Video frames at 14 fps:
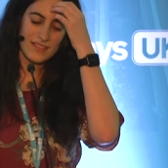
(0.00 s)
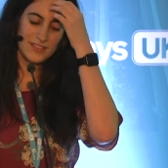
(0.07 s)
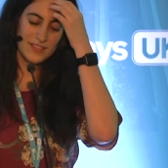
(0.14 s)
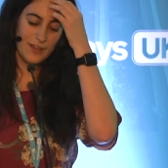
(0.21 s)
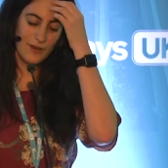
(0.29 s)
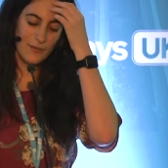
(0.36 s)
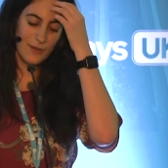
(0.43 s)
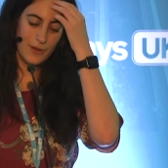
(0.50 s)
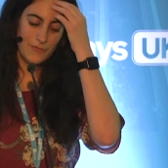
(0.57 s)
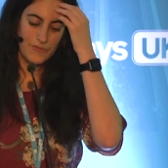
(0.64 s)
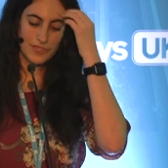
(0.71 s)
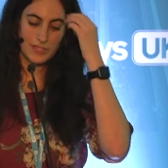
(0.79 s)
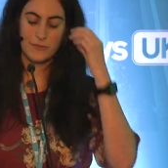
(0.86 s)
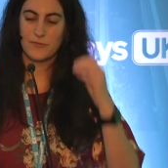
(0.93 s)

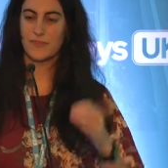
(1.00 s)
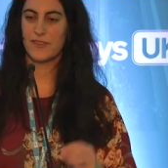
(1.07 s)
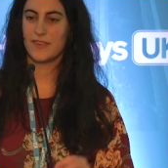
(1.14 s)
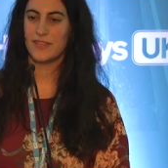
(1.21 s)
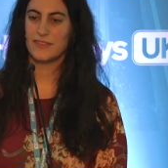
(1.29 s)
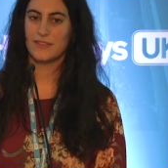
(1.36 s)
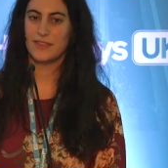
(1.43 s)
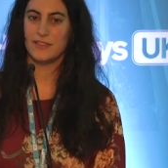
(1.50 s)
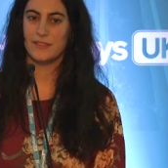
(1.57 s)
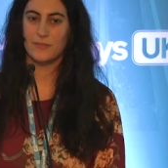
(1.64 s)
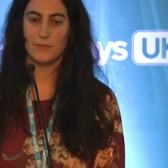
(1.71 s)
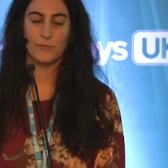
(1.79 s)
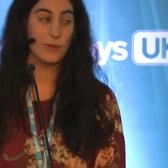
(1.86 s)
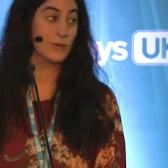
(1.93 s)
So some of the things I
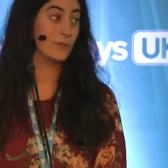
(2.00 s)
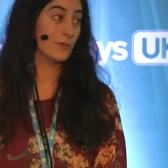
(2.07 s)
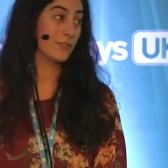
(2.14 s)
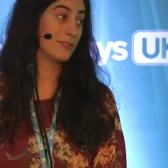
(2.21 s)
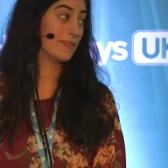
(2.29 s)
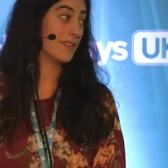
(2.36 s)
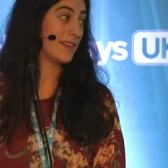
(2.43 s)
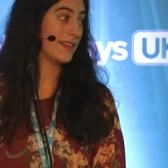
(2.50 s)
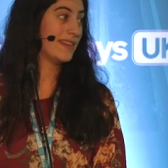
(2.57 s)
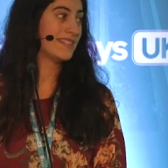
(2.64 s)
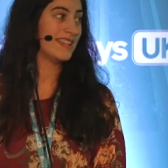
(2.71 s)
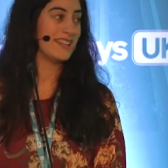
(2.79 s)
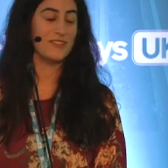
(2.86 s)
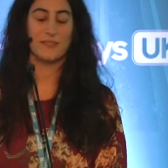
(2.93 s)
do, well, most of the
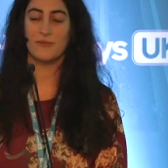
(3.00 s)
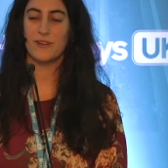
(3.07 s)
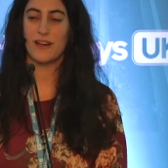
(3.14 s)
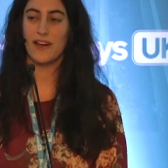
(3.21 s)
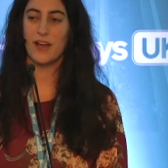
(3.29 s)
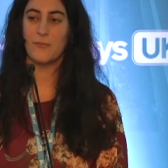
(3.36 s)
things I do,